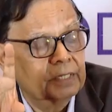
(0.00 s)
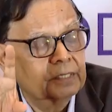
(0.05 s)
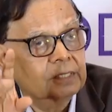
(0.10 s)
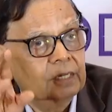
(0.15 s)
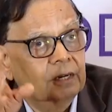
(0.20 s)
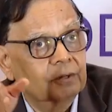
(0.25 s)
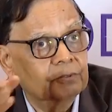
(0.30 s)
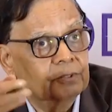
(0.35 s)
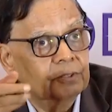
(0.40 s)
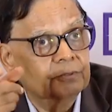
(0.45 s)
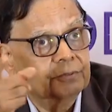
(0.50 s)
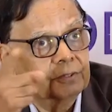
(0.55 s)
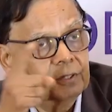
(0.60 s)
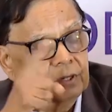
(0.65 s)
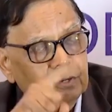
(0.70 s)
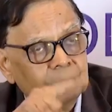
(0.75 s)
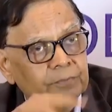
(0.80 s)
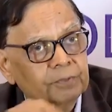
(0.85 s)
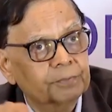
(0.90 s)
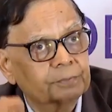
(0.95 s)
is out of a
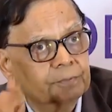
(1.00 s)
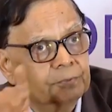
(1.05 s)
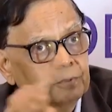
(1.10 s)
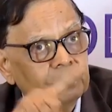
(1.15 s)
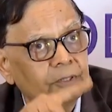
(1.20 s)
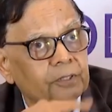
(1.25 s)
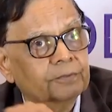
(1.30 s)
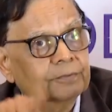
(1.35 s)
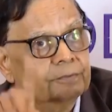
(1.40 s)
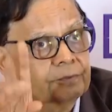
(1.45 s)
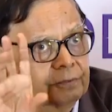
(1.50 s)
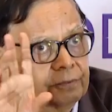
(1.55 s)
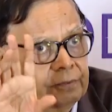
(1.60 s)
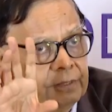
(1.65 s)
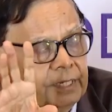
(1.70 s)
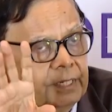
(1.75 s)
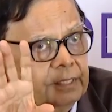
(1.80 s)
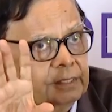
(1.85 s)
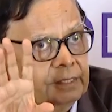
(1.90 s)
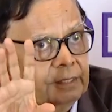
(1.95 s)
common pool of
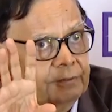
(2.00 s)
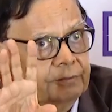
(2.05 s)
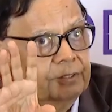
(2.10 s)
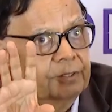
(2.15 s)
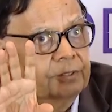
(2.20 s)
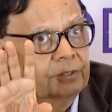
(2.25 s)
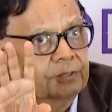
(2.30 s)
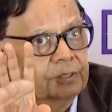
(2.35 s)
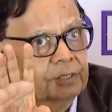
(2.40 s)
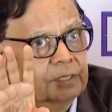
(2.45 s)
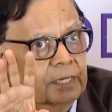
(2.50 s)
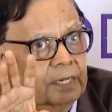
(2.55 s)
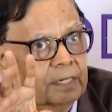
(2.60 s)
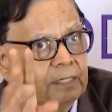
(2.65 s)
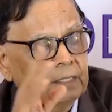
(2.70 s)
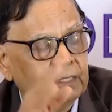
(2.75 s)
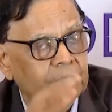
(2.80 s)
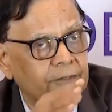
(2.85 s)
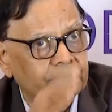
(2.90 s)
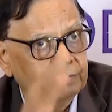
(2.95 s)
tax revenues,
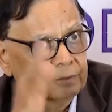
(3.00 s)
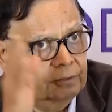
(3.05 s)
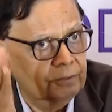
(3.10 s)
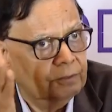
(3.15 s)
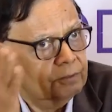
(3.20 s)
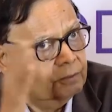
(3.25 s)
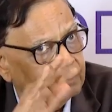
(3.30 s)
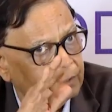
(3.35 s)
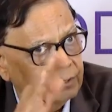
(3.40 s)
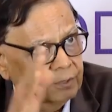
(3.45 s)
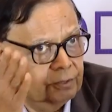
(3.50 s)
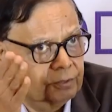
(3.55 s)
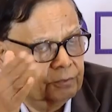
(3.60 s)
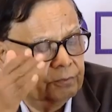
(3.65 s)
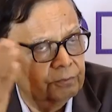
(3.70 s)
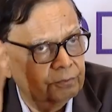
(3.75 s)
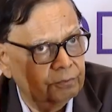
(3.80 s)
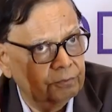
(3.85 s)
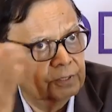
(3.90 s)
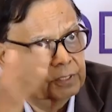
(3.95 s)
and therefore
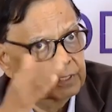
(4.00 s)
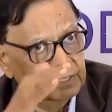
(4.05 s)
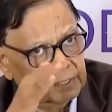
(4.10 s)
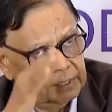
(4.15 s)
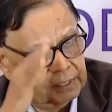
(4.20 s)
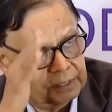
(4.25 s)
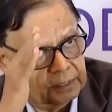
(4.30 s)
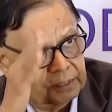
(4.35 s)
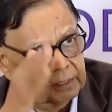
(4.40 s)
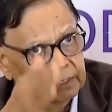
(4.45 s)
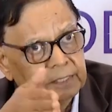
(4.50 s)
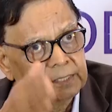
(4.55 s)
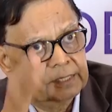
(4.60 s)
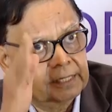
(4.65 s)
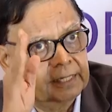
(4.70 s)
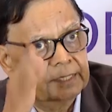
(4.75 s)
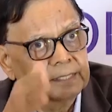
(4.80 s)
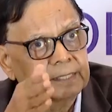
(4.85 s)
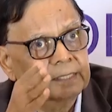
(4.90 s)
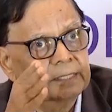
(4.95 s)
once
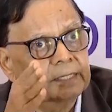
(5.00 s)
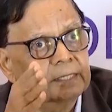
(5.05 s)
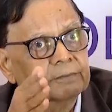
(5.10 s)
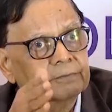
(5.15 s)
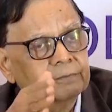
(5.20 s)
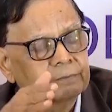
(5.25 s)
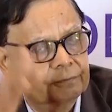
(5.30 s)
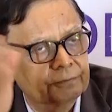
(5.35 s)
decided that